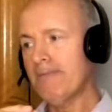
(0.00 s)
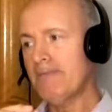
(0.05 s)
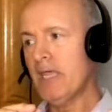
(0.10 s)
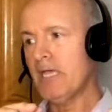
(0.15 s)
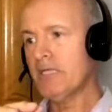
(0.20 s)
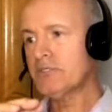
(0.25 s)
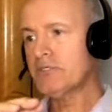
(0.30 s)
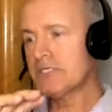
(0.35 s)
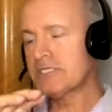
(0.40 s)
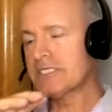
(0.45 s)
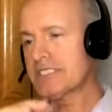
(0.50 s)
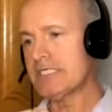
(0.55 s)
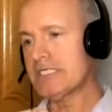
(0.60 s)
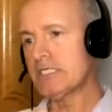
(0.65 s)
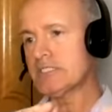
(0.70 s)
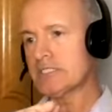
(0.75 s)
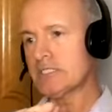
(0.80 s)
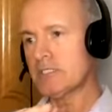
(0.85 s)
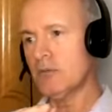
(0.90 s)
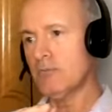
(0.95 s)
that the
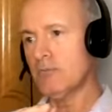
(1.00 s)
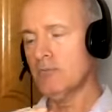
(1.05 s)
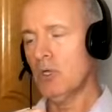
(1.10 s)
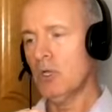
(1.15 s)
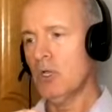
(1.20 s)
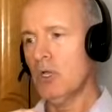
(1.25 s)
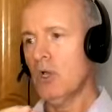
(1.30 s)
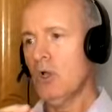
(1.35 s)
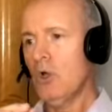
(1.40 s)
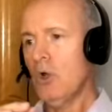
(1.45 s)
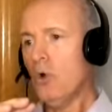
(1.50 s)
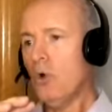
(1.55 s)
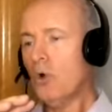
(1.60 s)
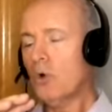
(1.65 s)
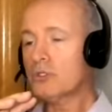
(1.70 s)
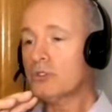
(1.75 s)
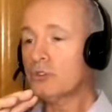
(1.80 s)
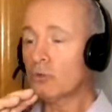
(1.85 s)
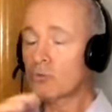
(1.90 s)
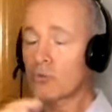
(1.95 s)
system
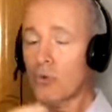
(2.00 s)
or the